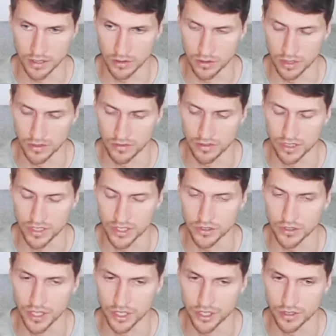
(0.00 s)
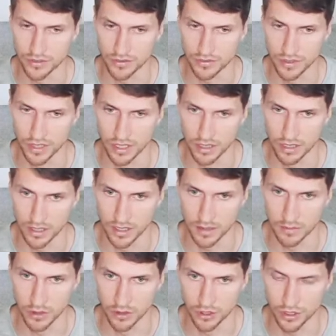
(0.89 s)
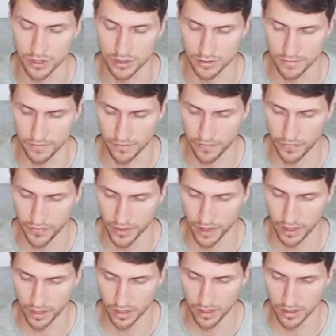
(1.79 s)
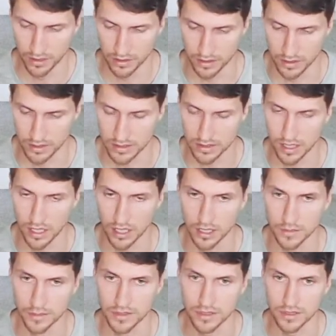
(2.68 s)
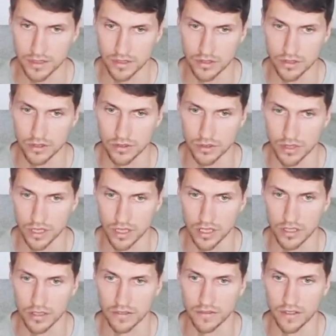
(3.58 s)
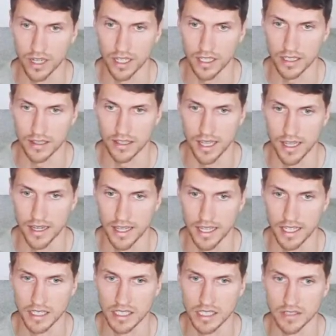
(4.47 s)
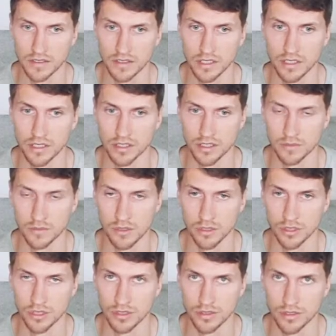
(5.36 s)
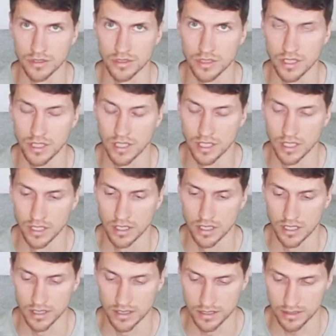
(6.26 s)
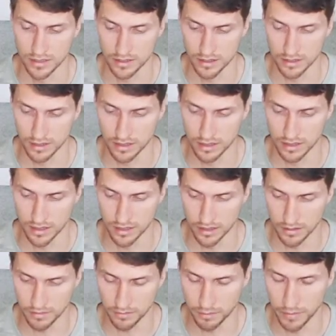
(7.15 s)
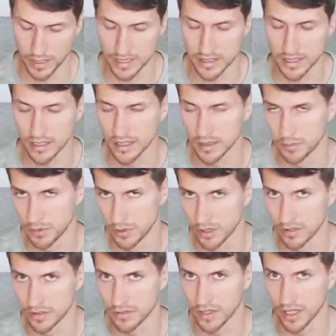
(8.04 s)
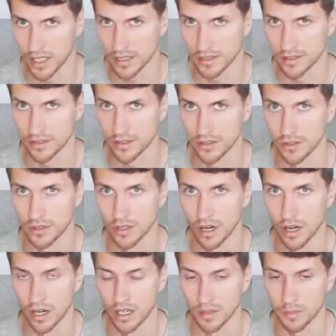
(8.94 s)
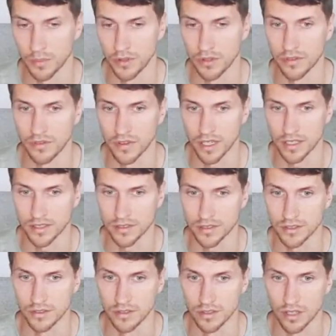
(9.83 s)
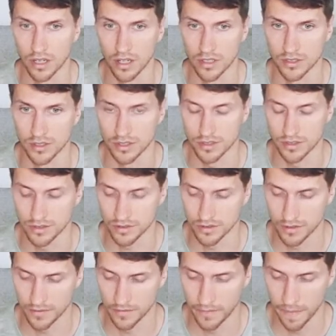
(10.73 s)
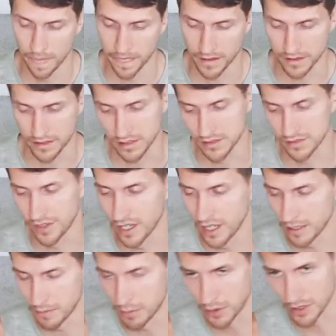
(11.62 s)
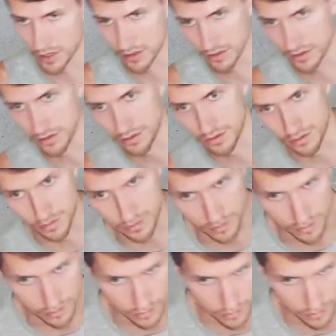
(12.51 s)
or a frustration feeling, emotion. This helps to clarify that negativity, those emotions. It's basically purifies your heart, purifies your conscious. This is very important to